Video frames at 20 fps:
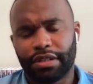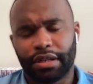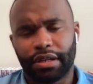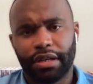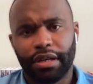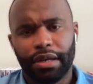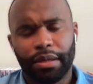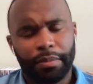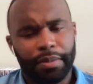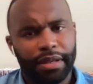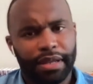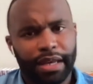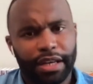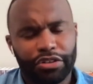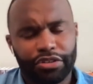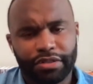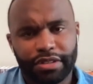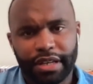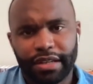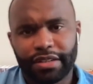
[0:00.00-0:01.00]
a
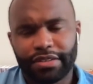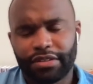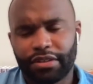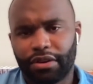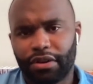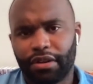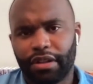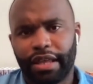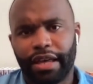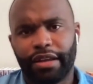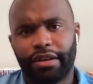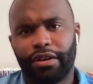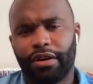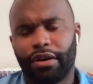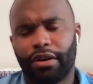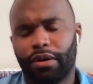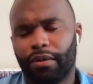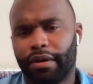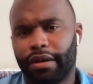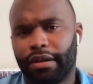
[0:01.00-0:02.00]
pediatric dentist in
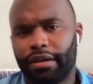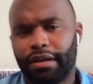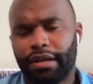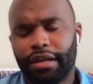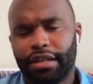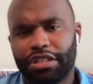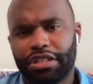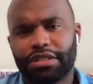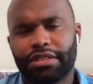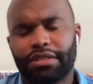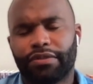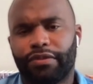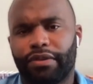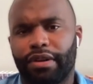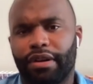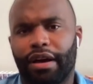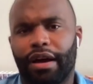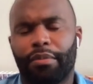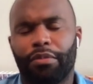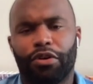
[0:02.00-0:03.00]
Orlando, and just a
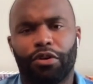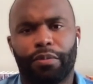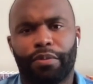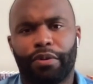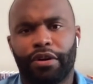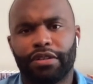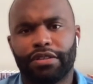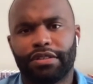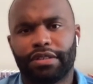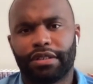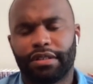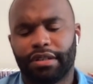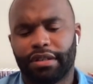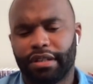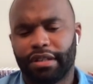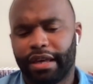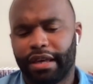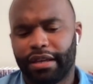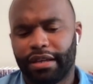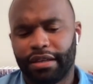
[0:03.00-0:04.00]
phenomenal person
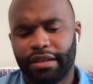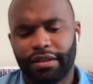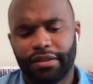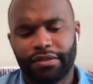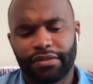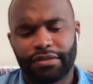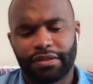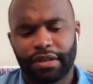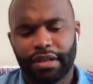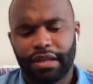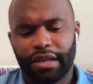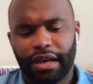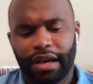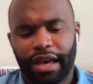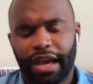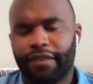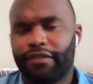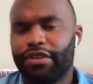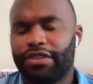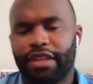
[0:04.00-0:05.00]
that is
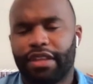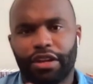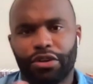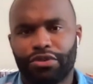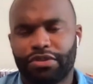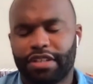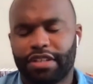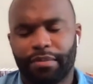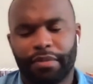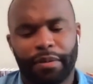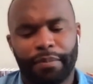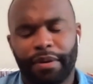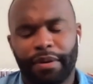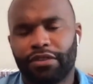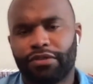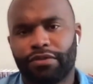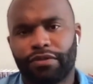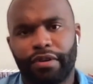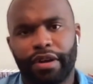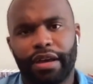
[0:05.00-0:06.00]
everything that you said, my
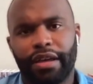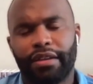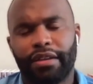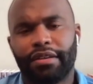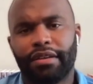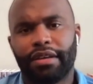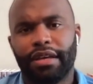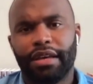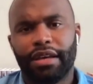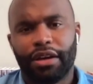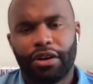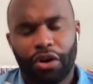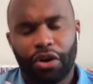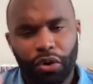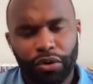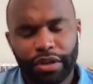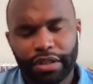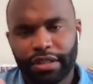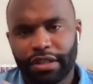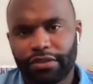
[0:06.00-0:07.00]
best friend,
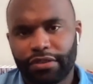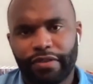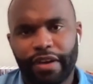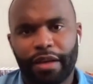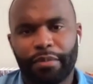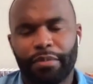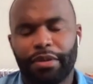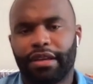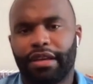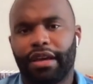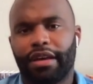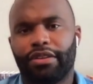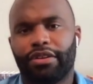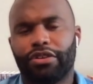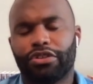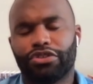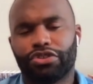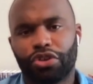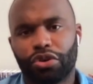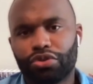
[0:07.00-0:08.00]
holding this family
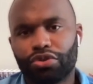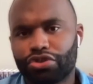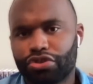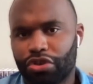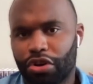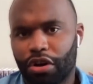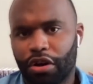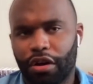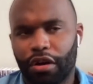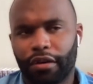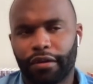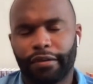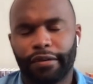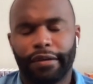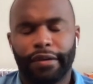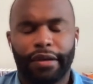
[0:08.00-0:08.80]
together so strong.